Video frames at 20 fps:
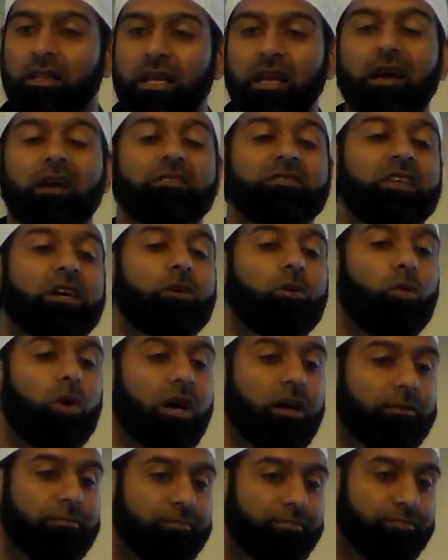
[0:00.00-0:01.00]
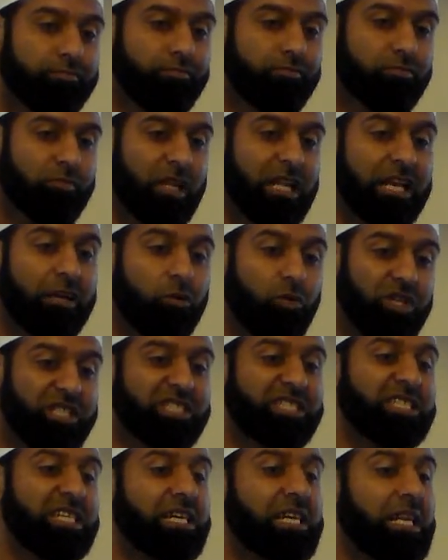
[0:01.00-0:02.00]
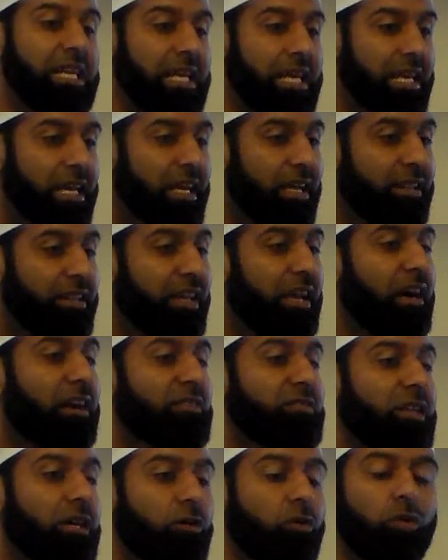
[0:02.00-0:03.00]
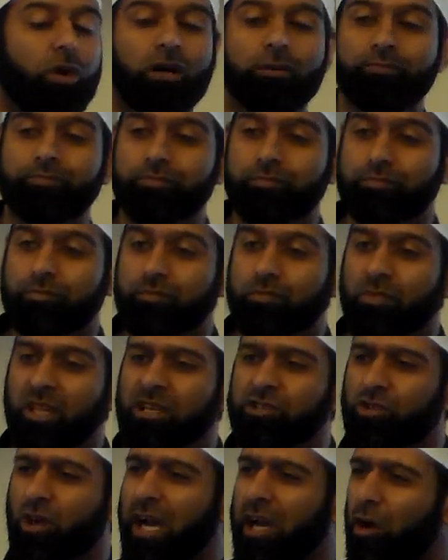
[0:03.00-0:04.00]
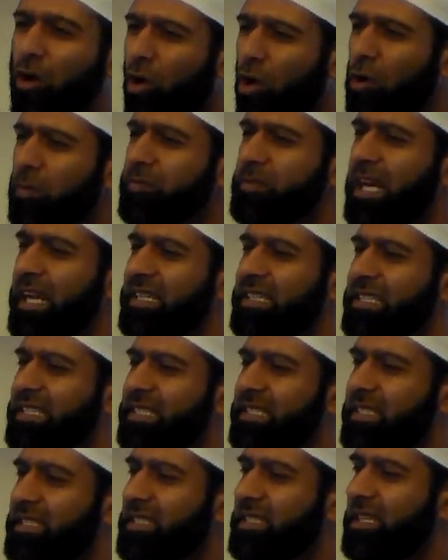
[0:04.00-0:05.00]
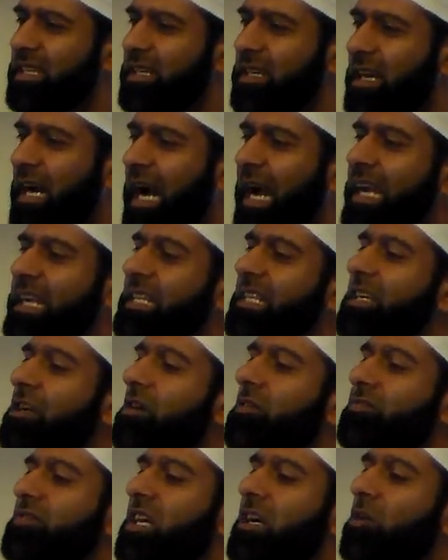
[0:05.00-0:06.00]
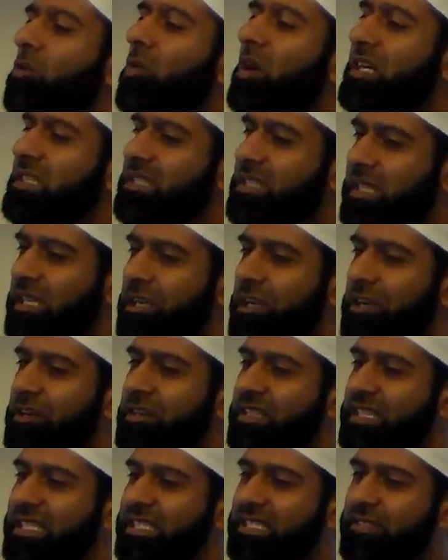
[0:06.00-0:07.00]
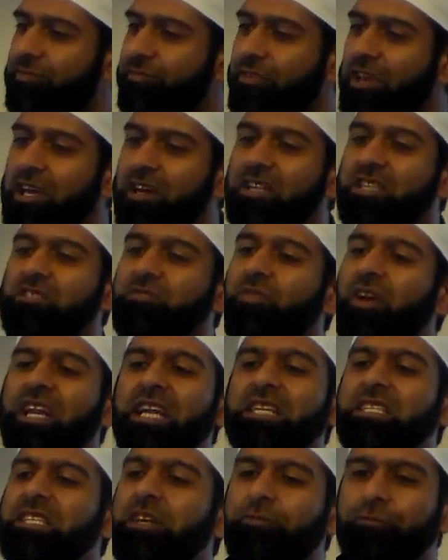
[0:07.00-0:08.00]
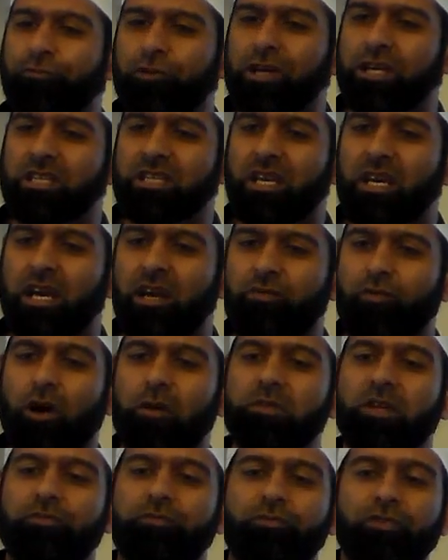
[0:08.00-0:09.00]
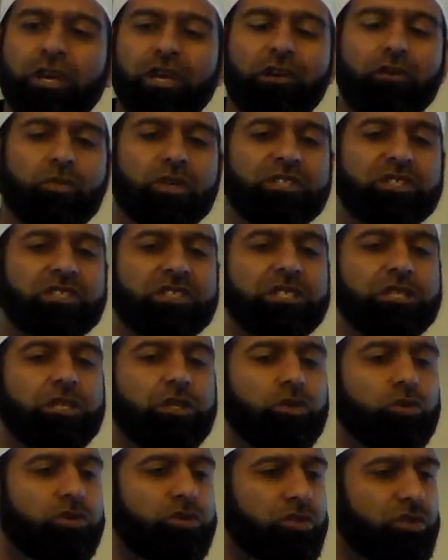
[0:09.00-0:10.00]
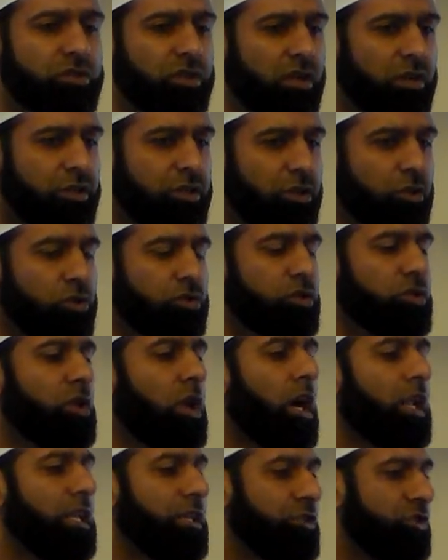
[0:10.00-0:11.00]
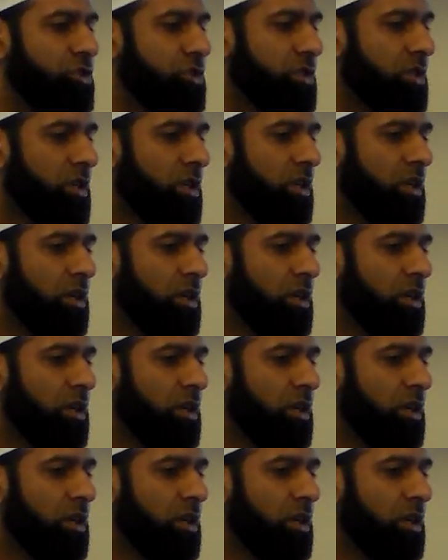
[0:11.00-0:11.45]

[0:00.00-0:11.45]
they are taqwa. Linguistically, they are taqwa. So I hope that this idea of taqwa is clear. This fear is very different from the fear which is induced due to knowledge,